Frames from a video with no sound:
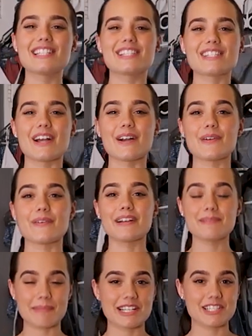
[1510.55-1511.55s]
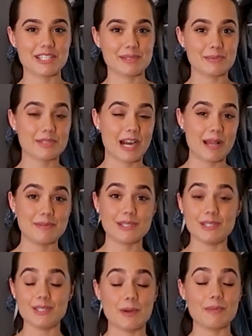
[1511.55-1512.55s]
So make sure to subscribe
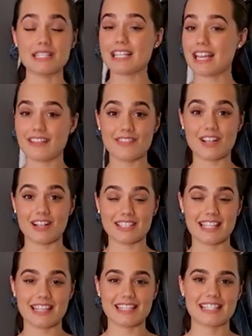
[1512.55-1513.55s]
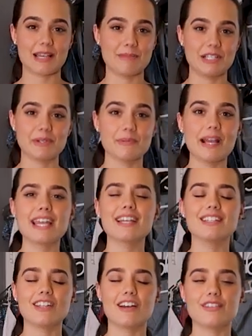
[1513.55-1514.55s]
so you don't miss any of the content that's coming your way.
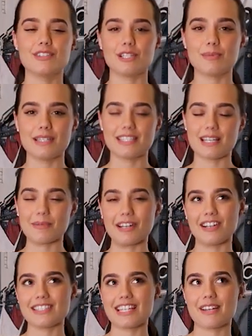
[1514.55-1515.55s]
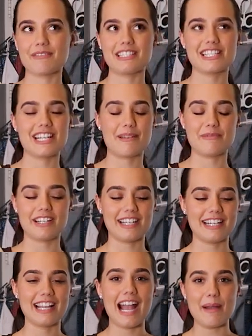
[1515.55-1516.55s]
A lot of European summer content, which I'm
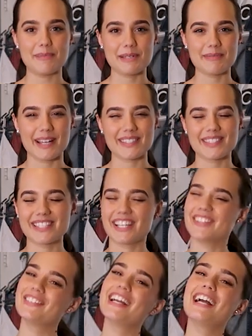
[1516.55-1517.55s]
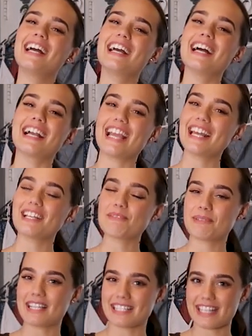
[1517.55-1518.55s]
very happy about. So Again,
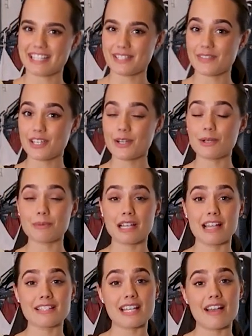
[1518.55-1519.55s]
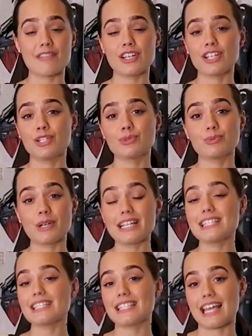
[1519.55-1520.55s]
hope you guys like this video. Hope you guys have a
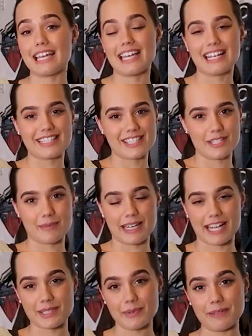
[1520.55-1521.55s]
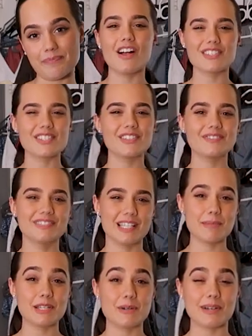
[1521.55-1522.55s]
great day and I'll see you in my next one. Also,
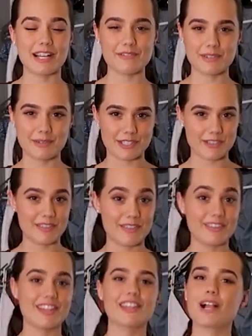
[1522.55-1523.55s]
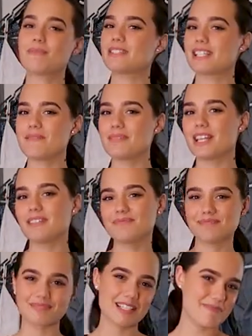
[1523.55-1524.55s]
let me know what outfit was your favorite in the comments down below.
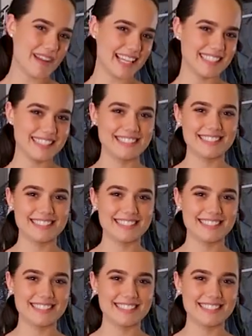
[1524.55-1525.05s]
Bye.